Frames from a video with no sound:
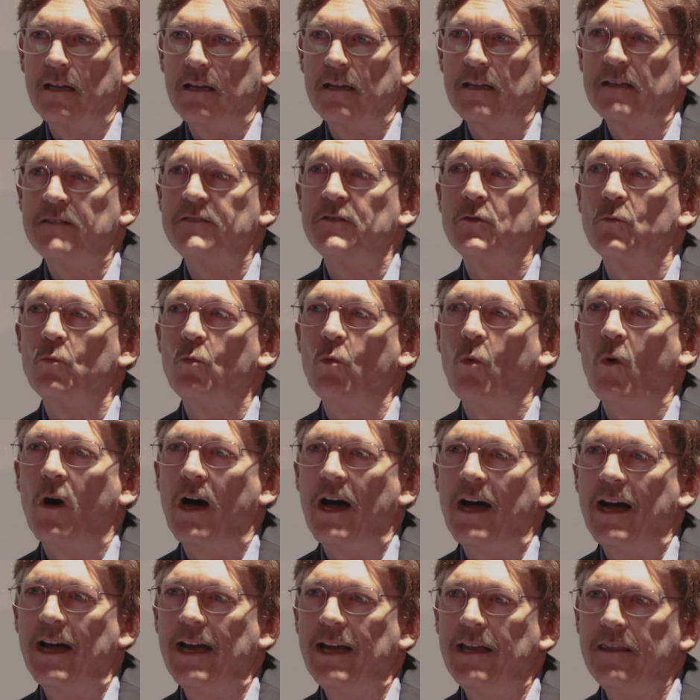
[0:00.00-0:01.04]
As to
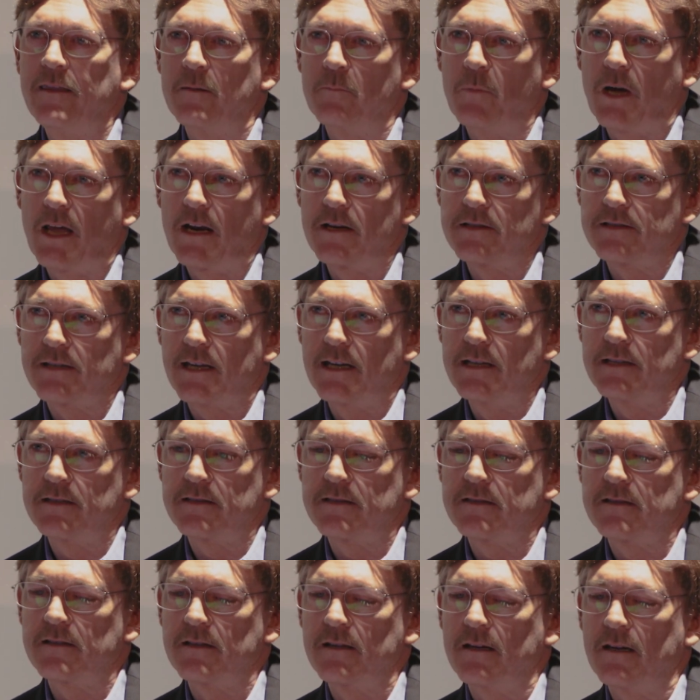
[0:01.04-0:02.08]
why the
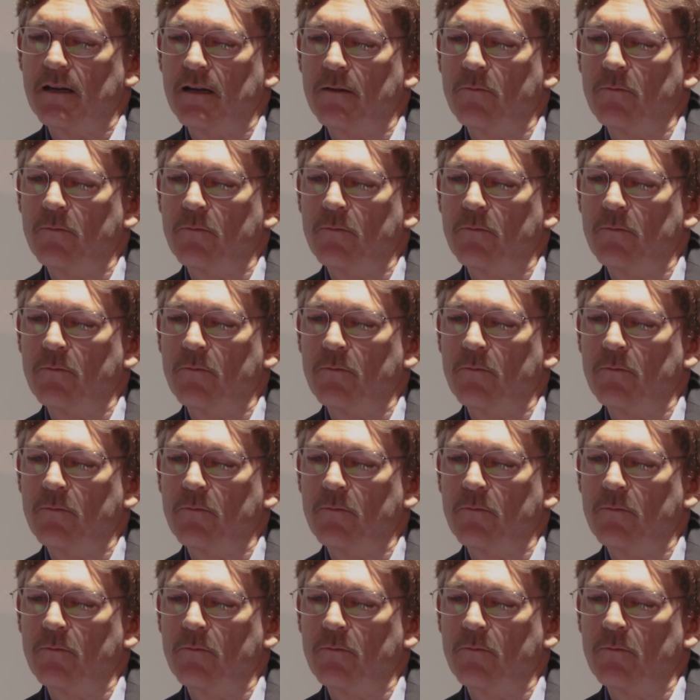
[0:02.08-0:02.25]
monocytes